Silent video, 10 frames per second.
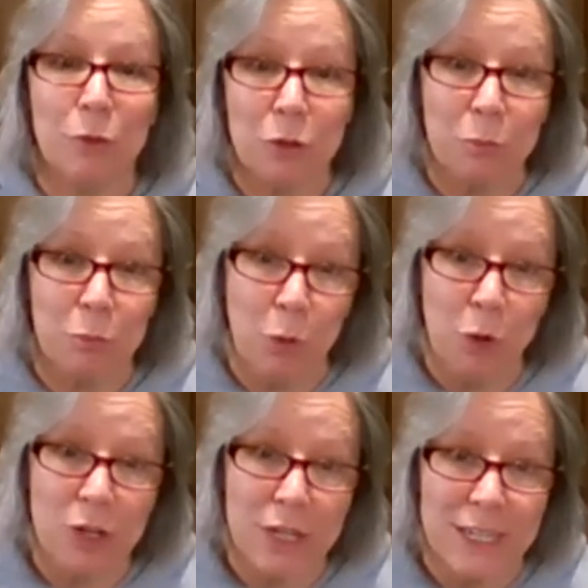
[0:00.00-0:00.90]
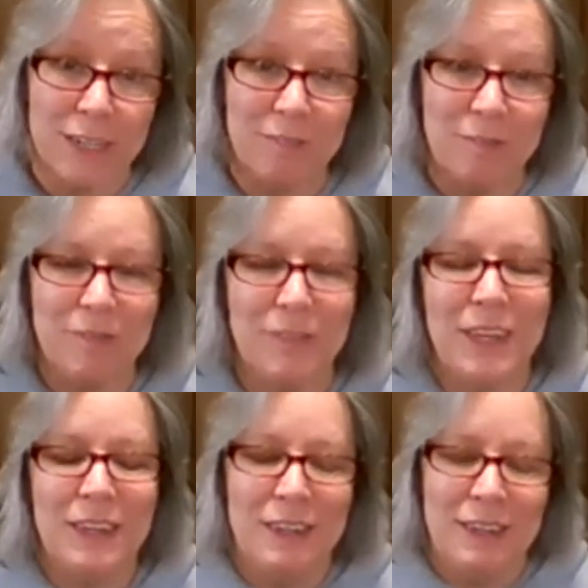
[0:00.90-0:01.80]
Good morning.
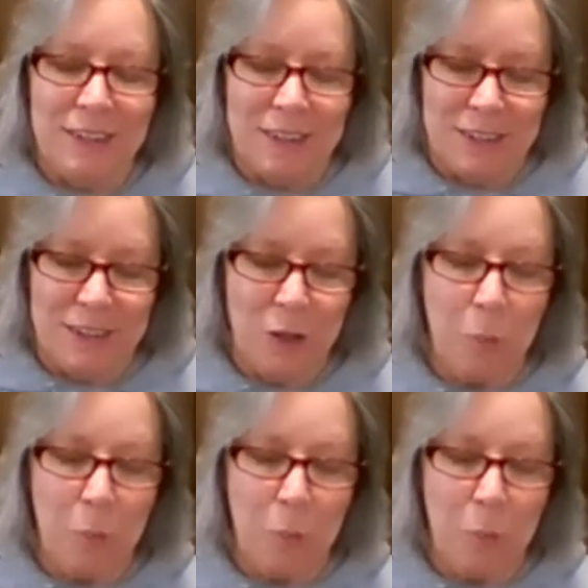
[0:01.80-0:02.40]
I